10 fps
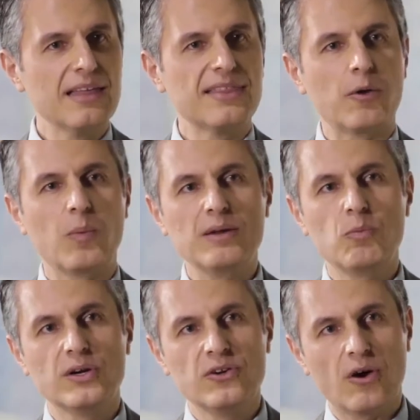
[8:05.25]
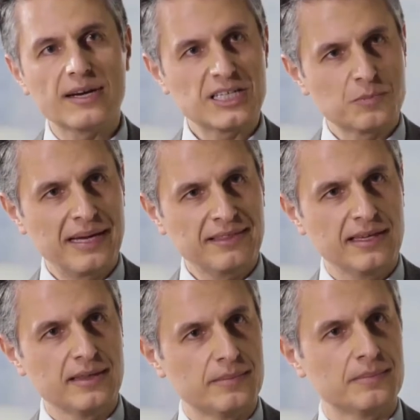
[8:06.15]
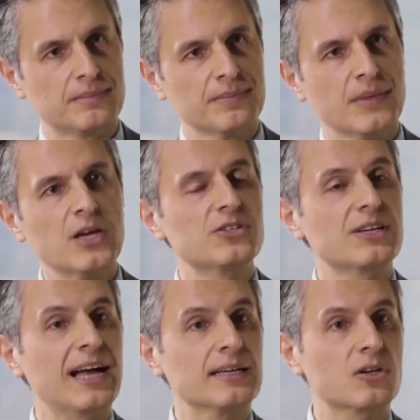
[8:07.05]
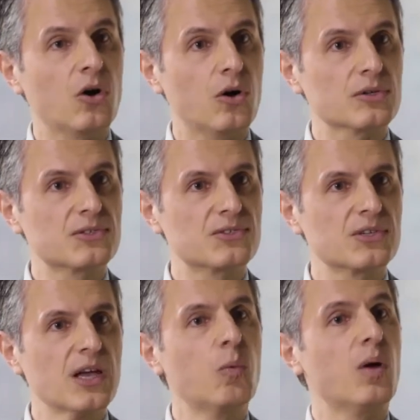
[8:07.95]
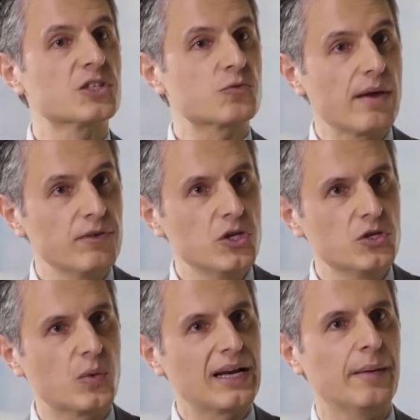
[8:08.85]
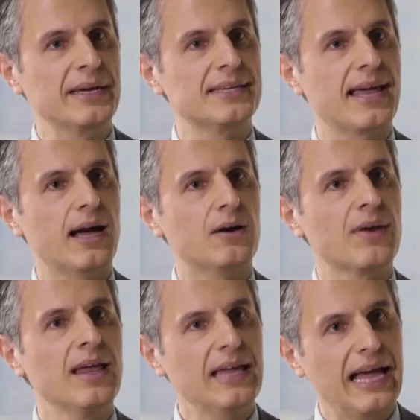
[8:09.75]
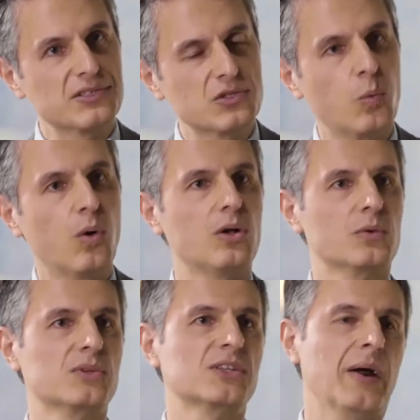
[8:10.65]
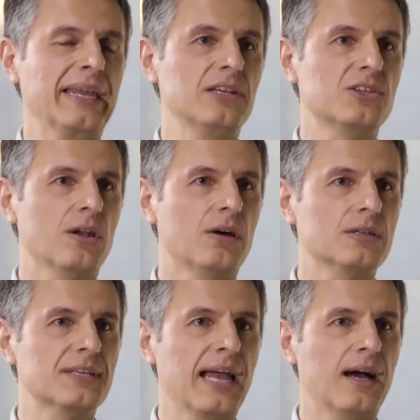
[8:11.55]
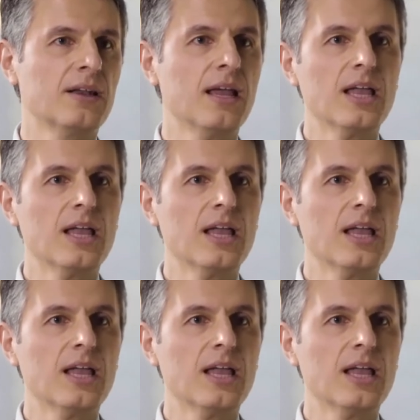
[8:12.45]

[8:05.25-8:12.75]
that we were not expecting them to cut costs whilst revenues were coming down as the world was going into lockdown.